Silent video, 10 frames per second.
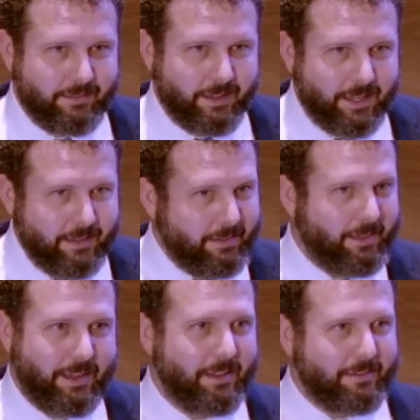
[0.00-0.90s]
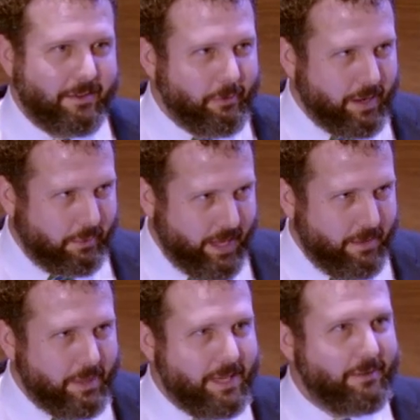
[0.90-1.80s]
Like, it's incredible how
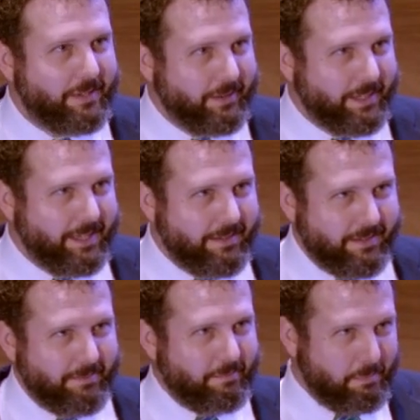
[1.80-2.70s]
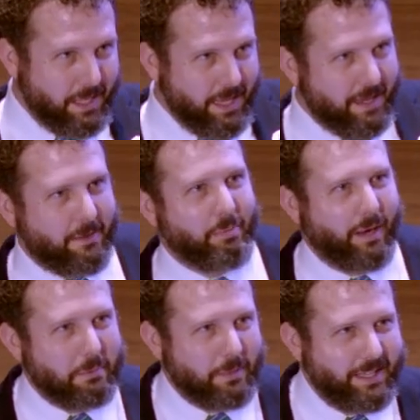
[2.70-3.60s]
many utilities, and McGee could
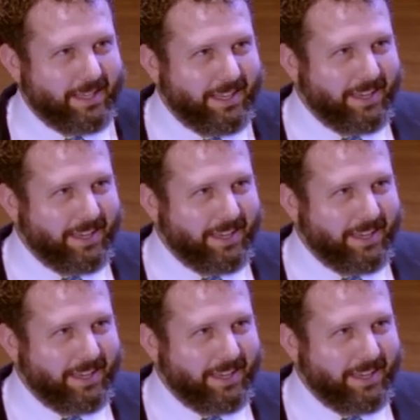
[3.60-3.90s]
probably